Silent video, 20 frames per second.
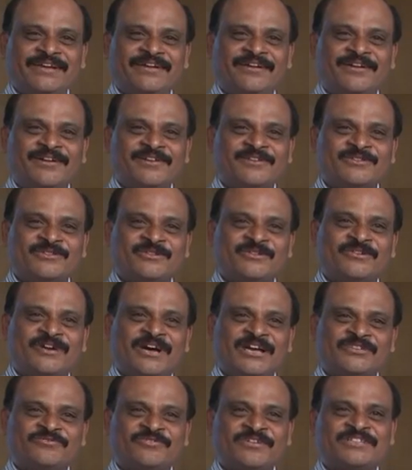also
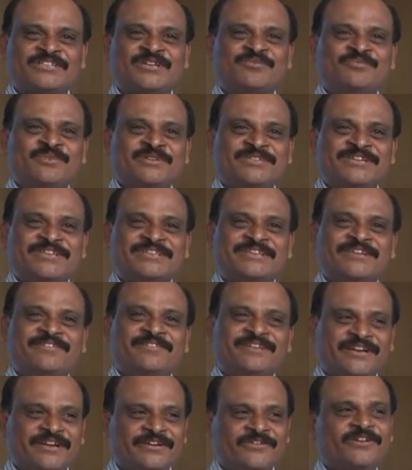asks for some business, they will
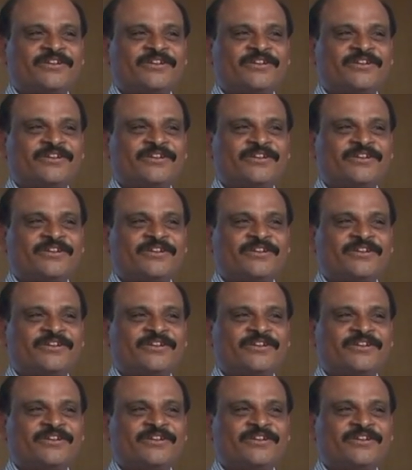try to